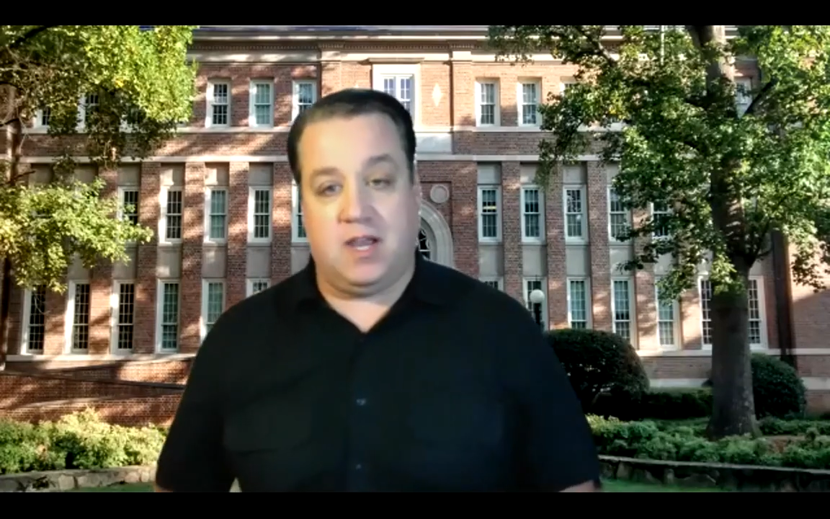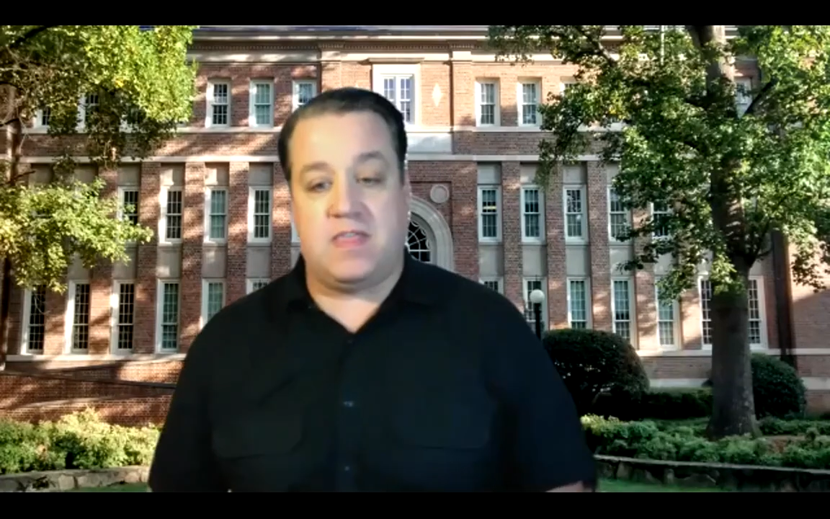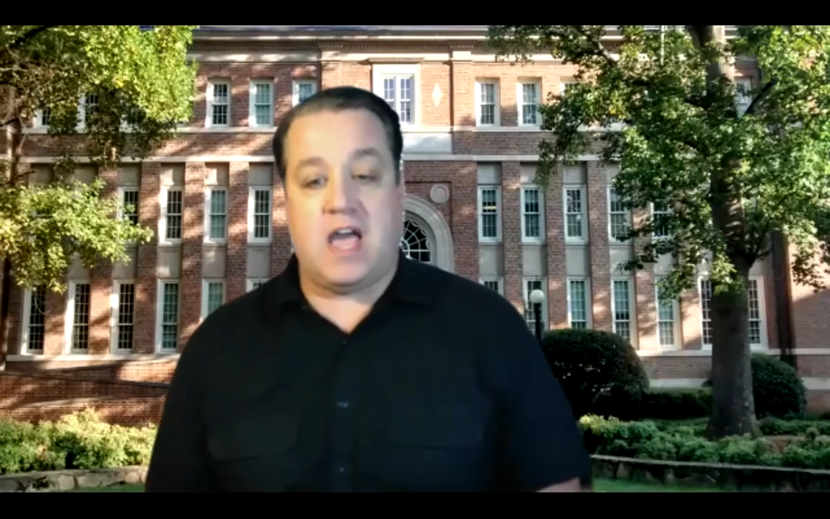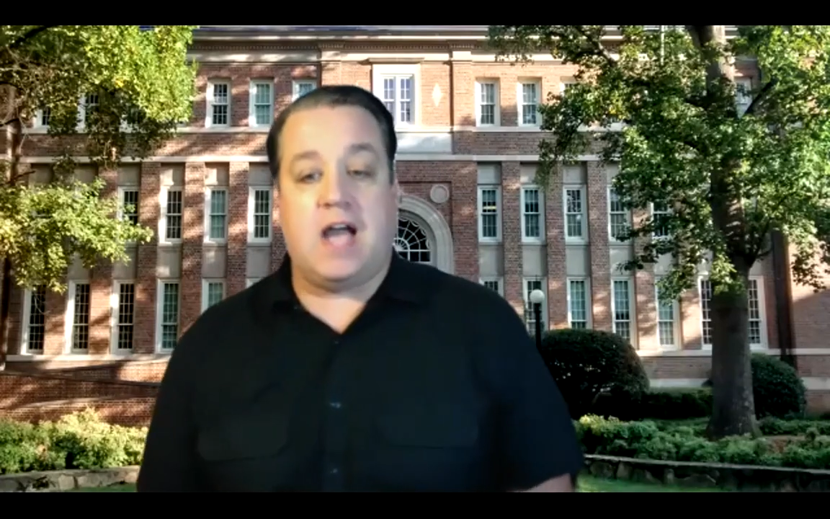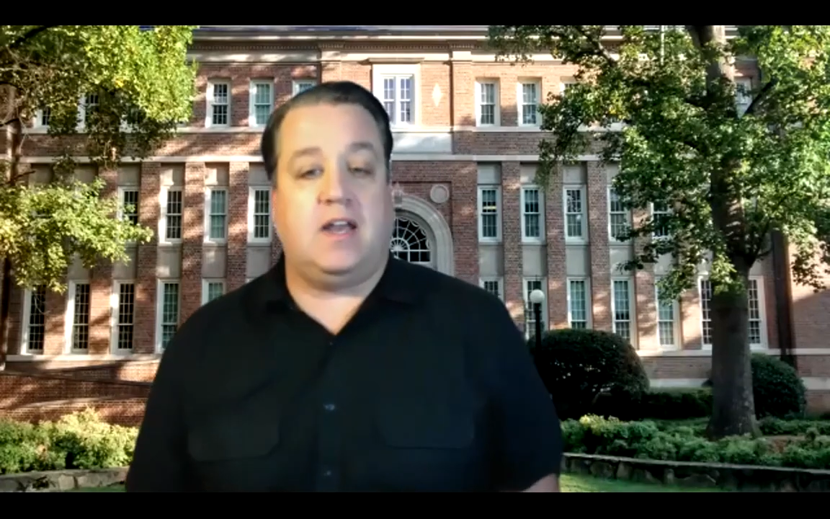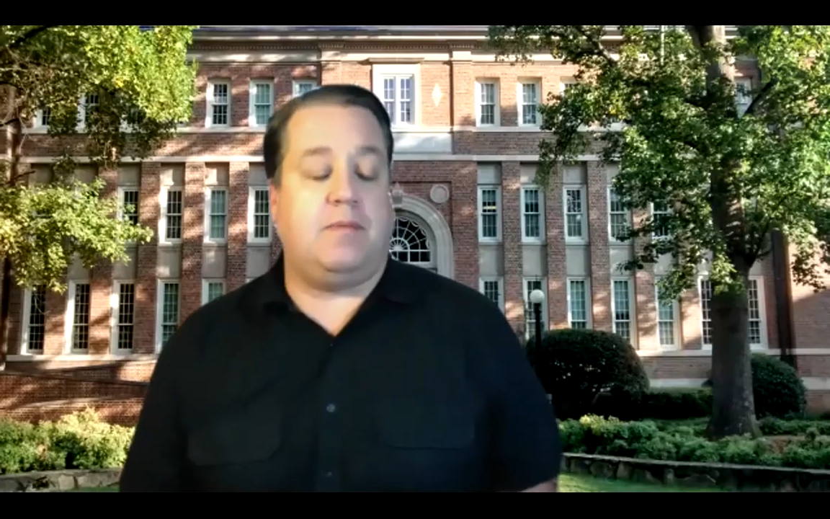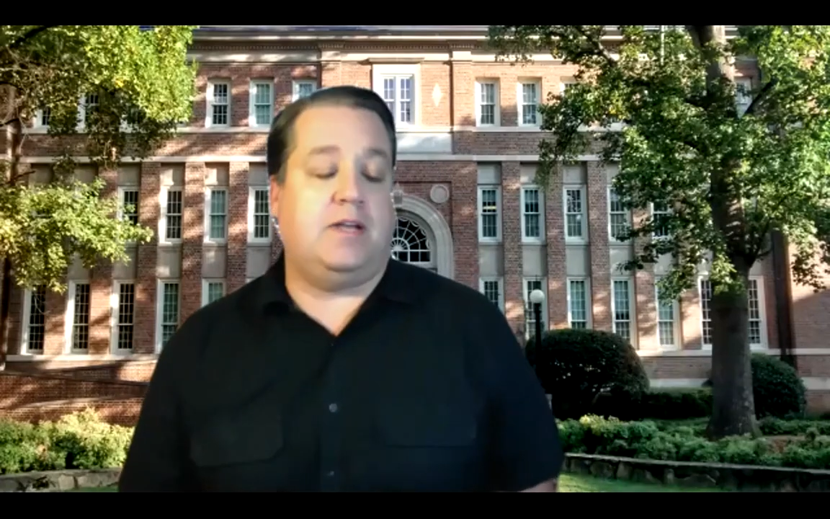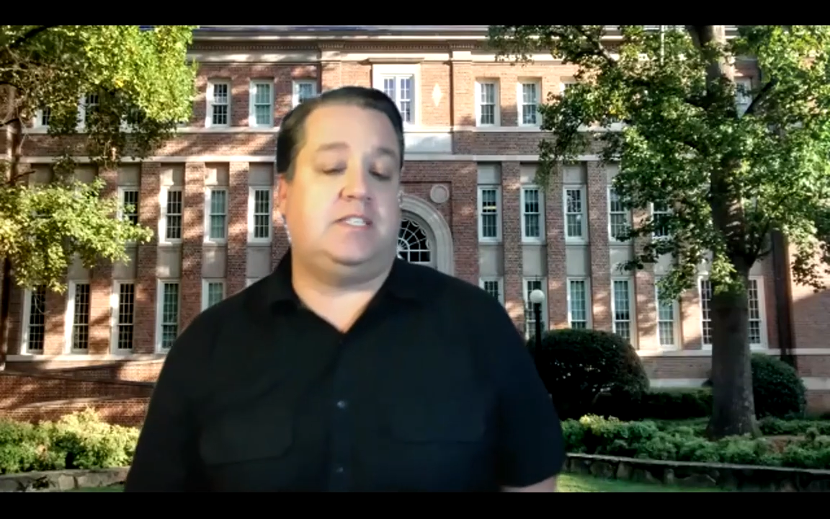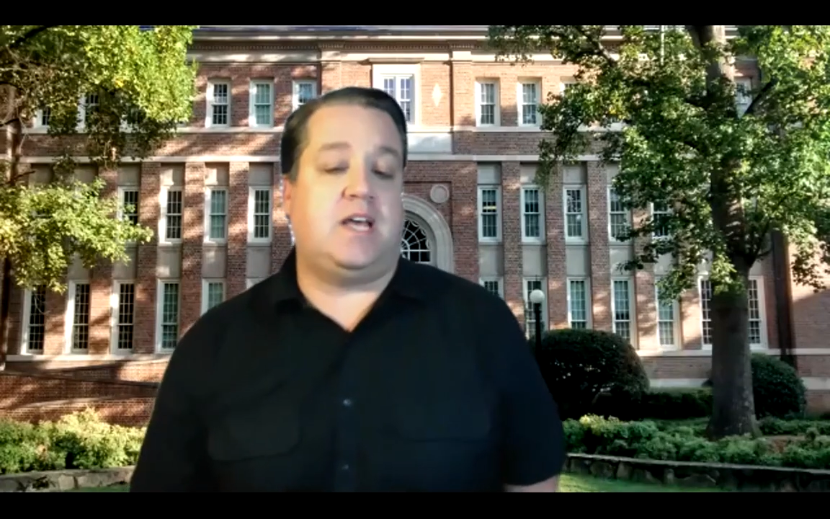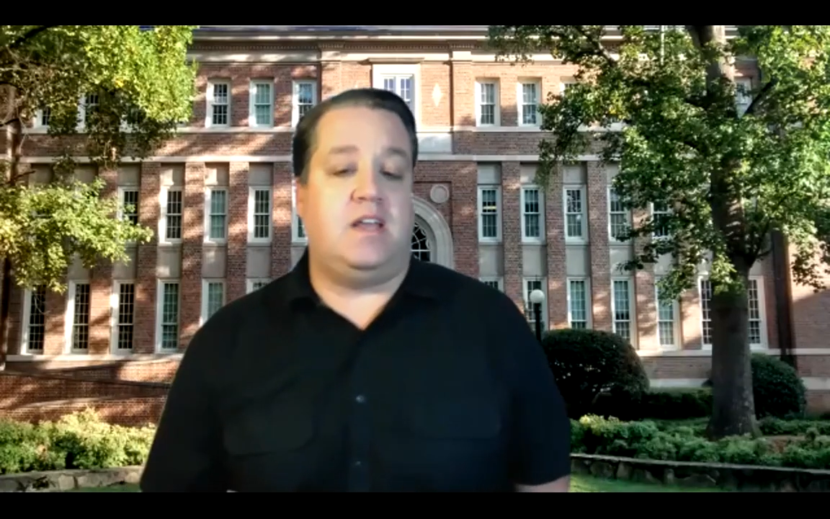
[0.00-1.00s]
the academic
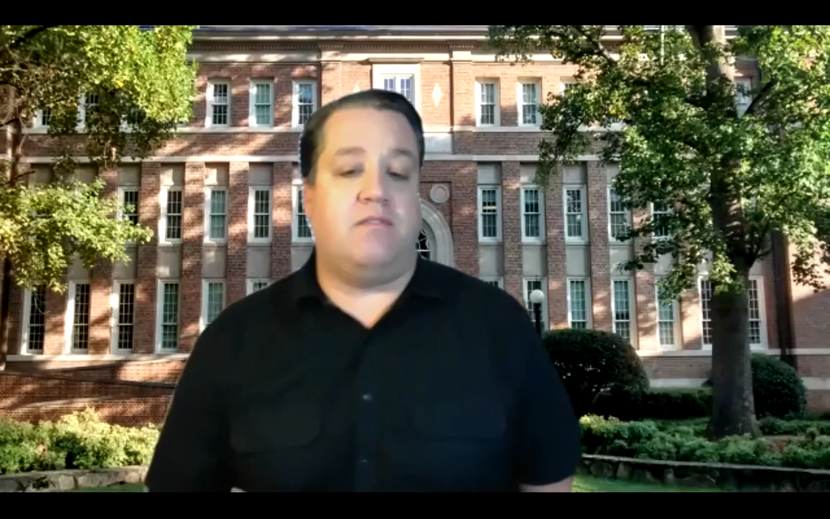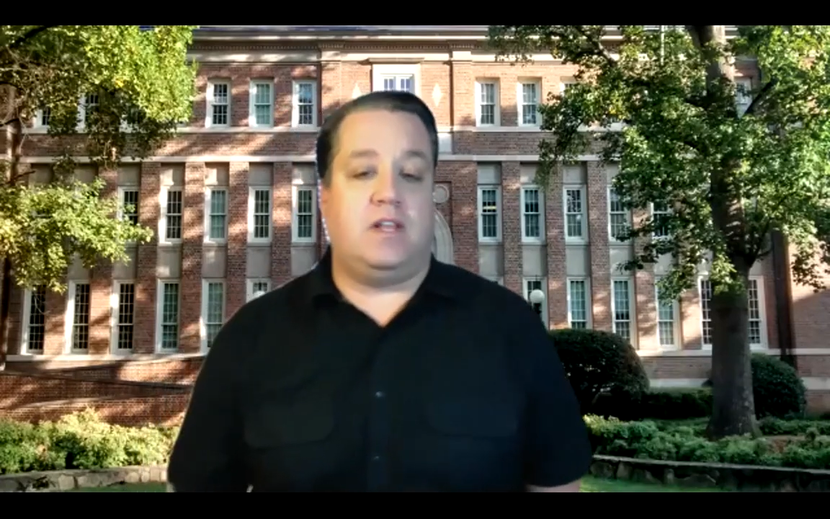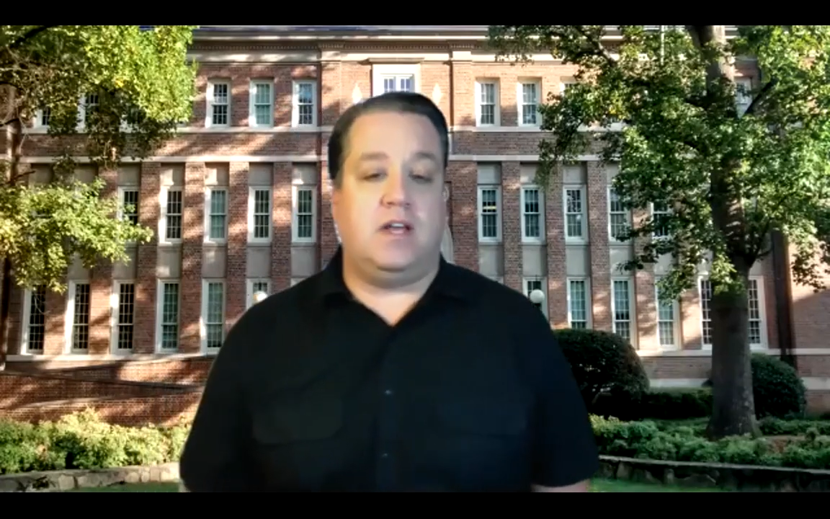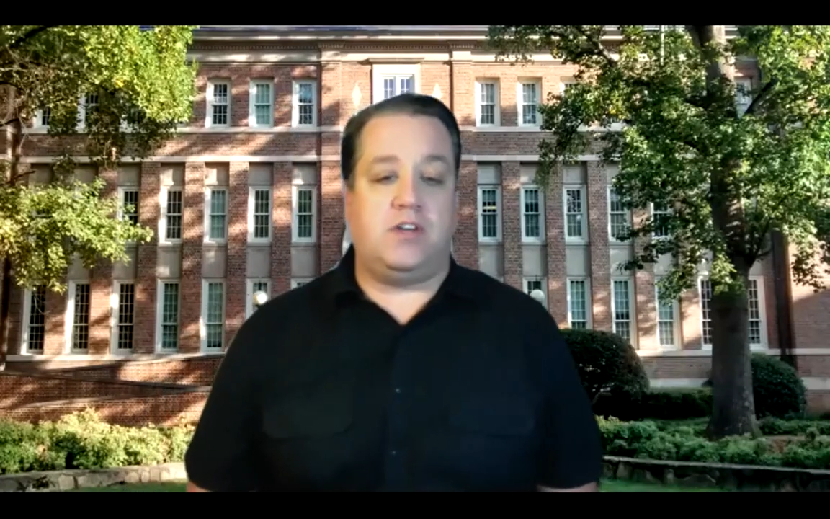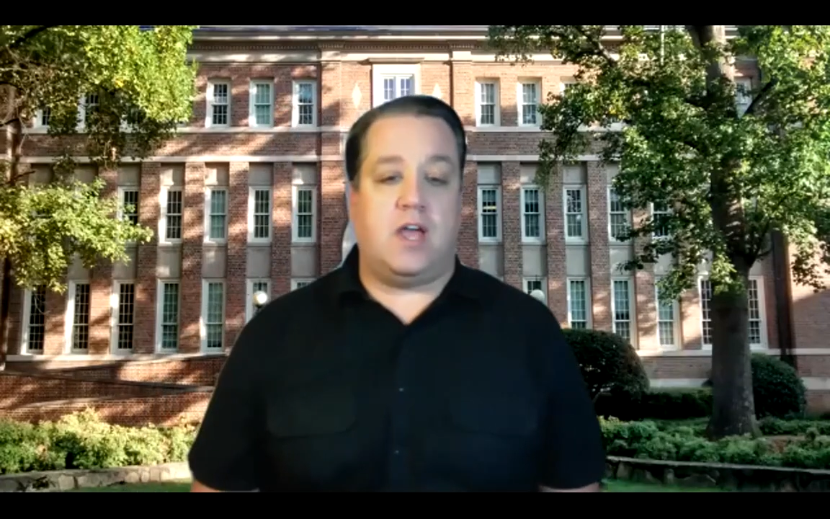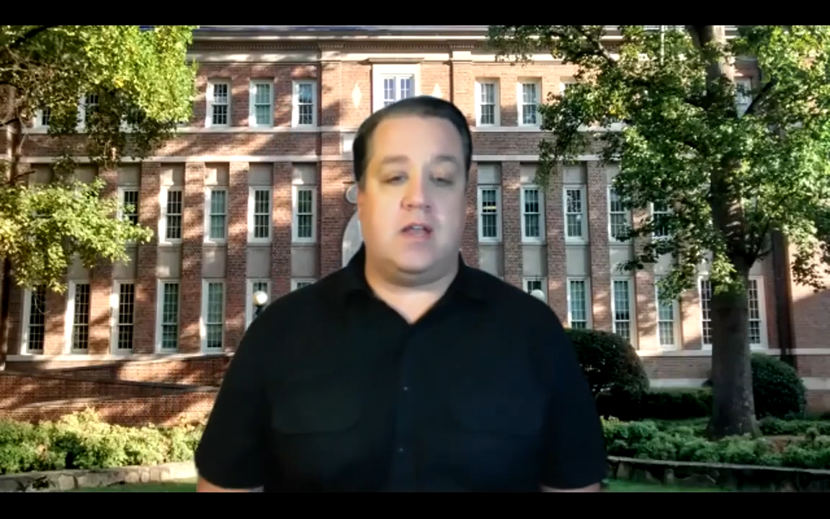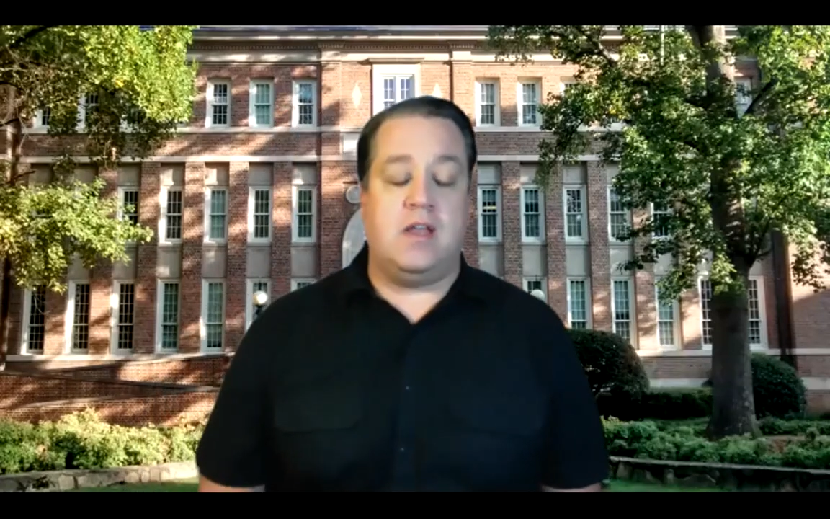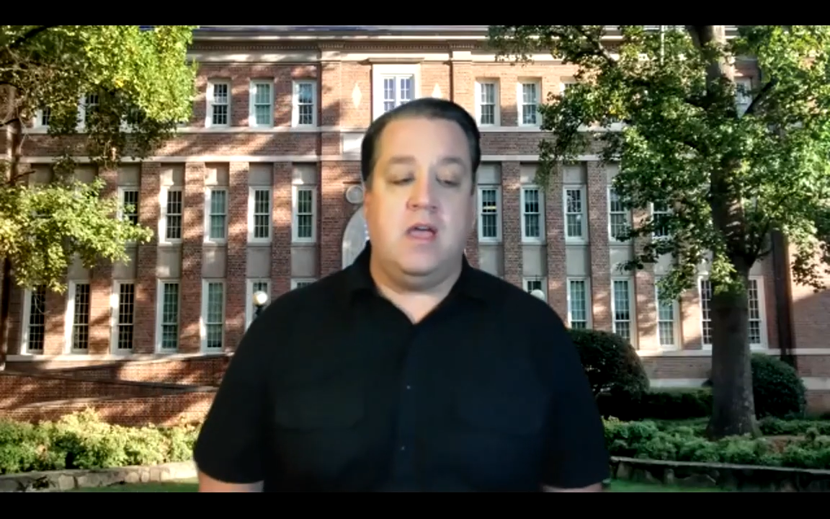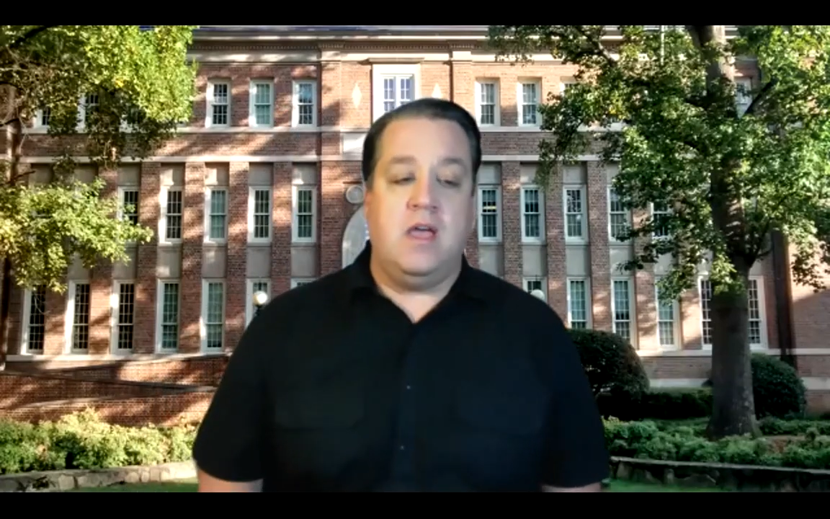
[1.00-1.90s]
study of religion.